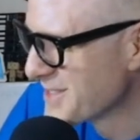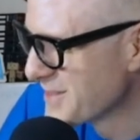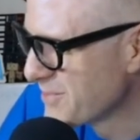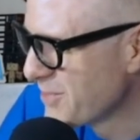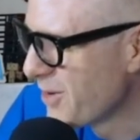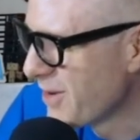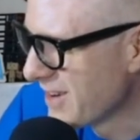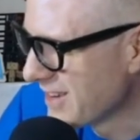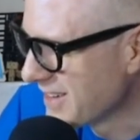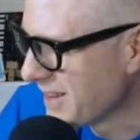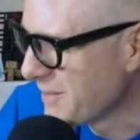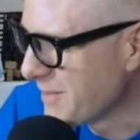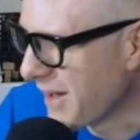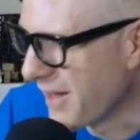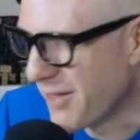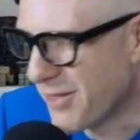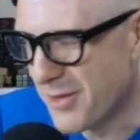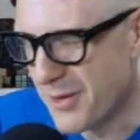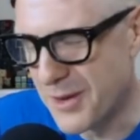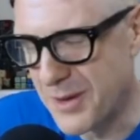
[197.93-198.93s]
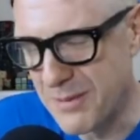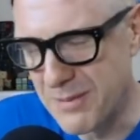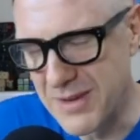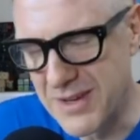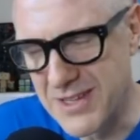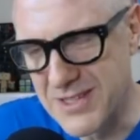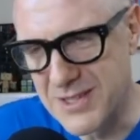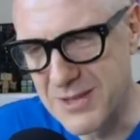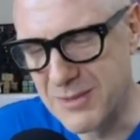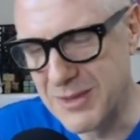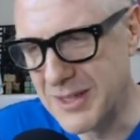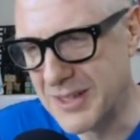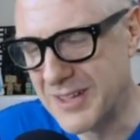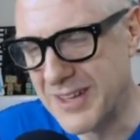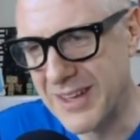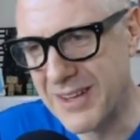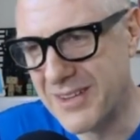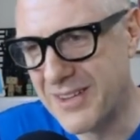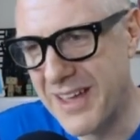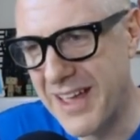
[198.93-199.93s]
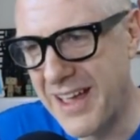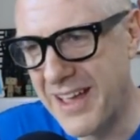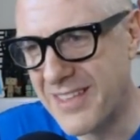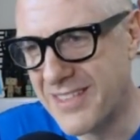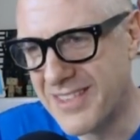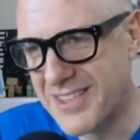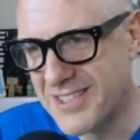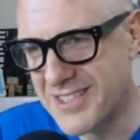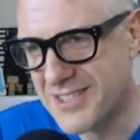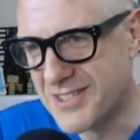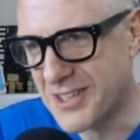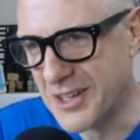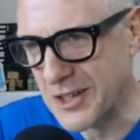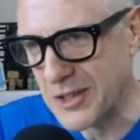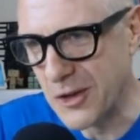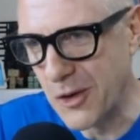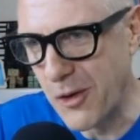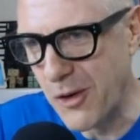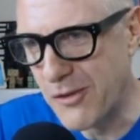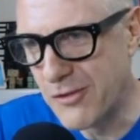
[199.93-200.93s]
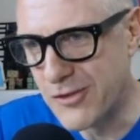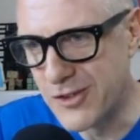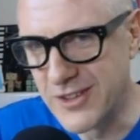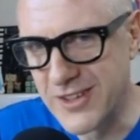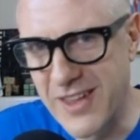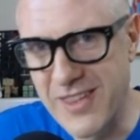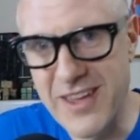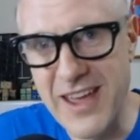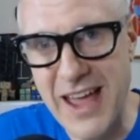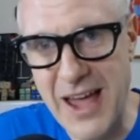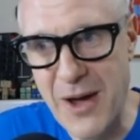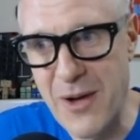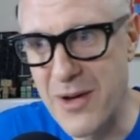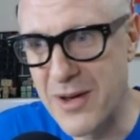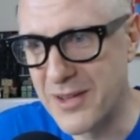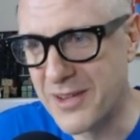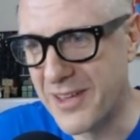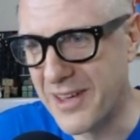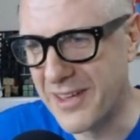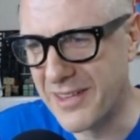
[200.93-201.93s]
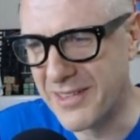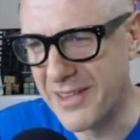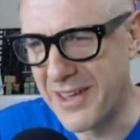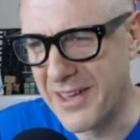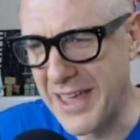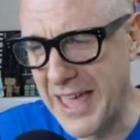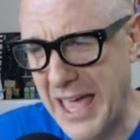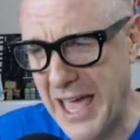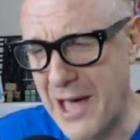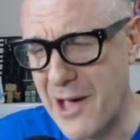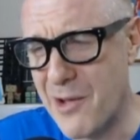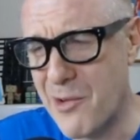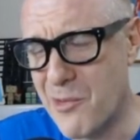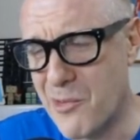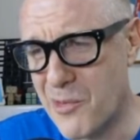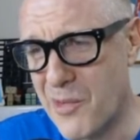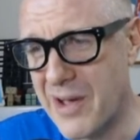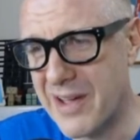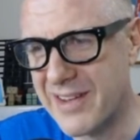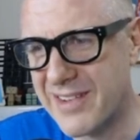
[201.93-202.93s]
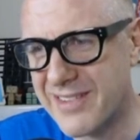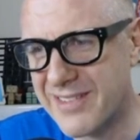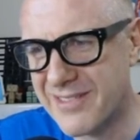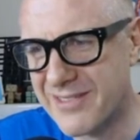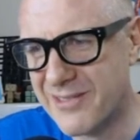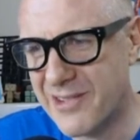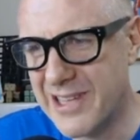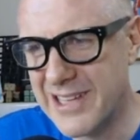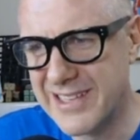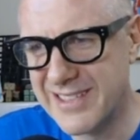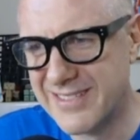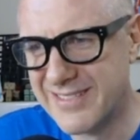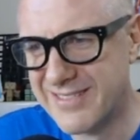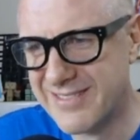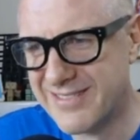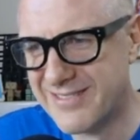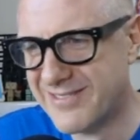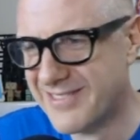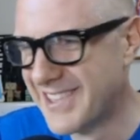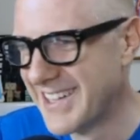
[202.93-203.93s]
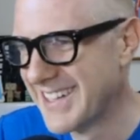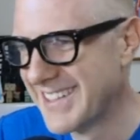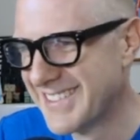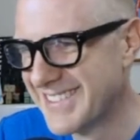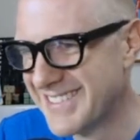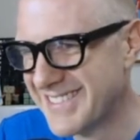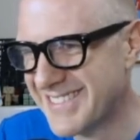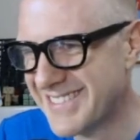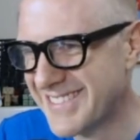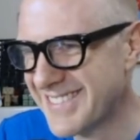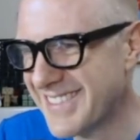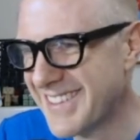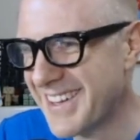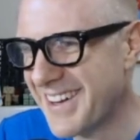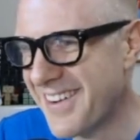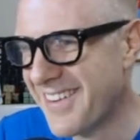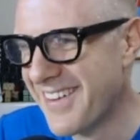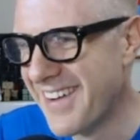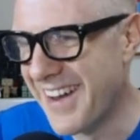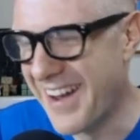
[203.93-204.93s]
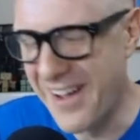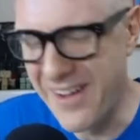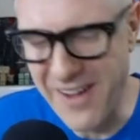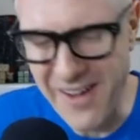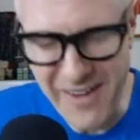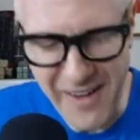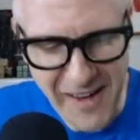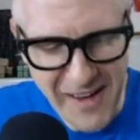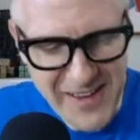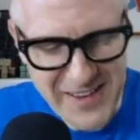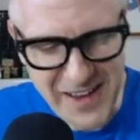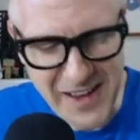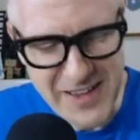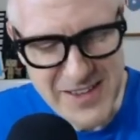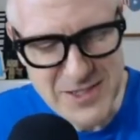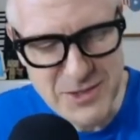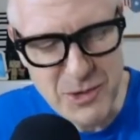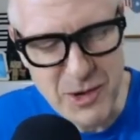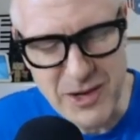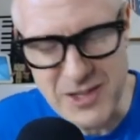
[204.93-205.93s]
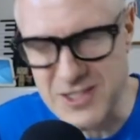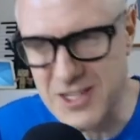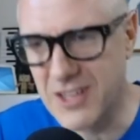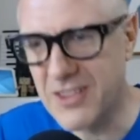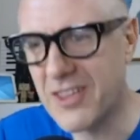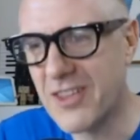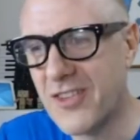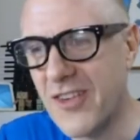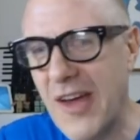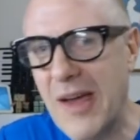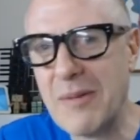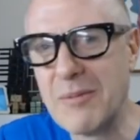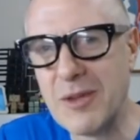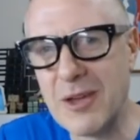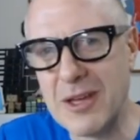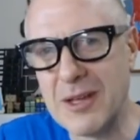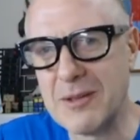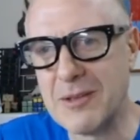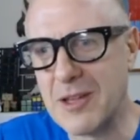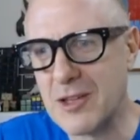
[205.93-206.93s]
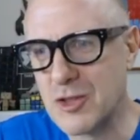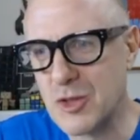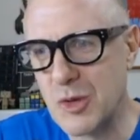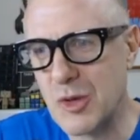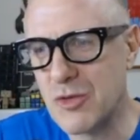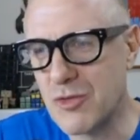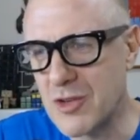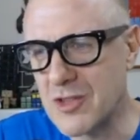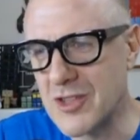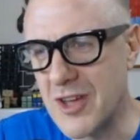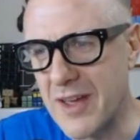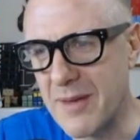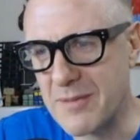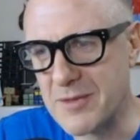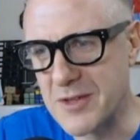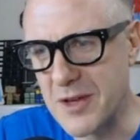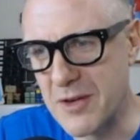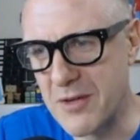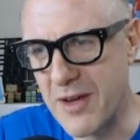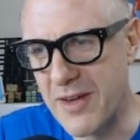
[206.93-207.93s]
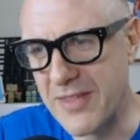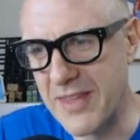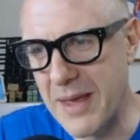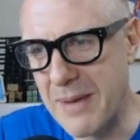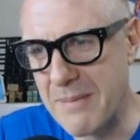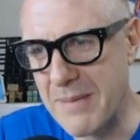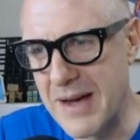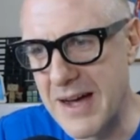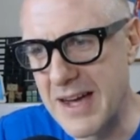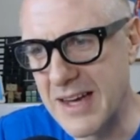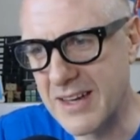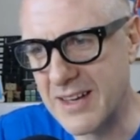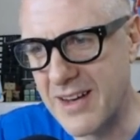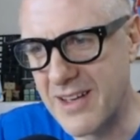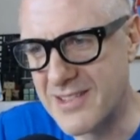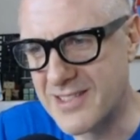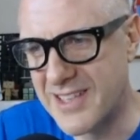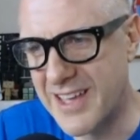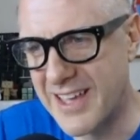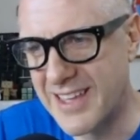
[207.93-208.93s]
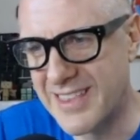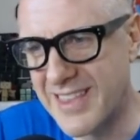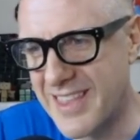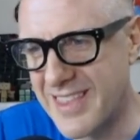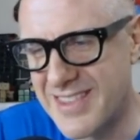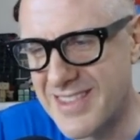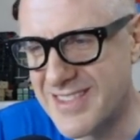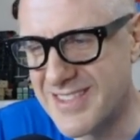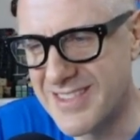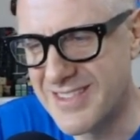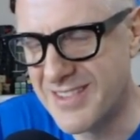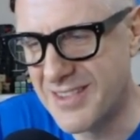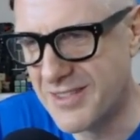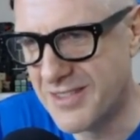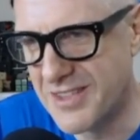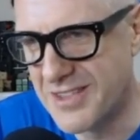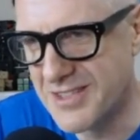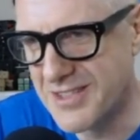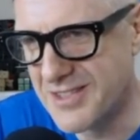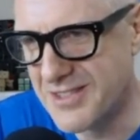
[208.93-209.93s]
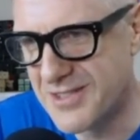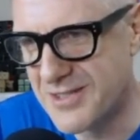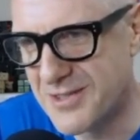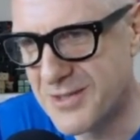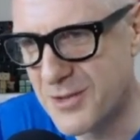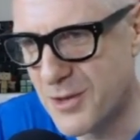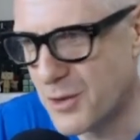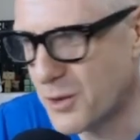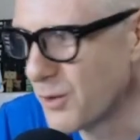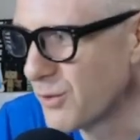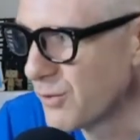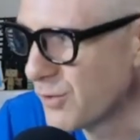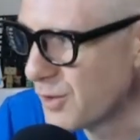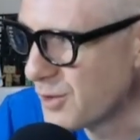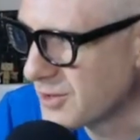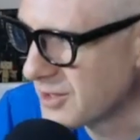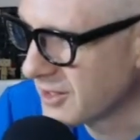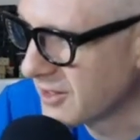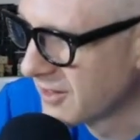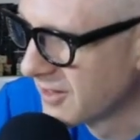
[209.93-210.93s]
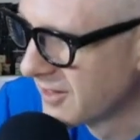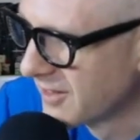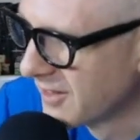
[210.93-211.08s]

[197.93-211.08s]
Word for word: a point about 30 minutes, and we are like, uh, this is going to go on for another hour. Like, like how? What? What? What? You know, I, I swear I checked the timeline like two or three times around that mark, and I was like, this this is so confusing.